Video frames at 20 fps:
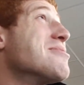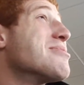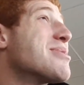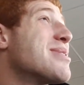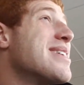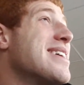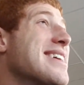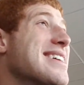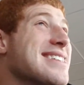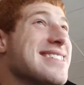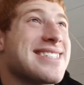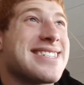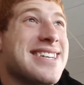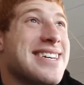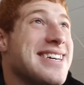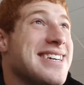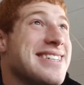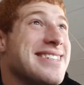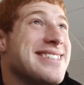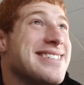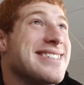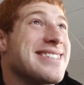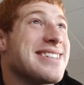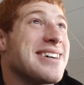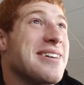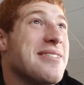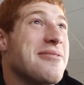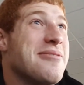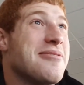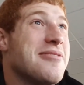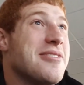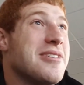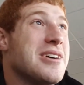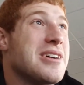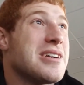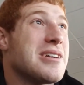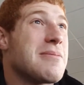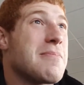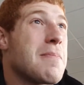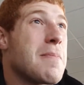things and stuff.
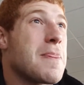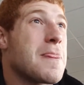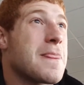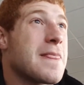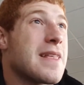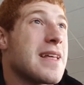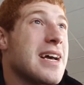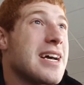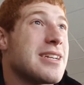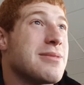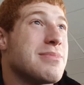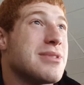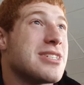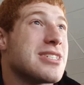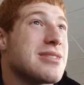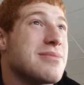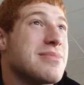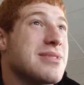Had me some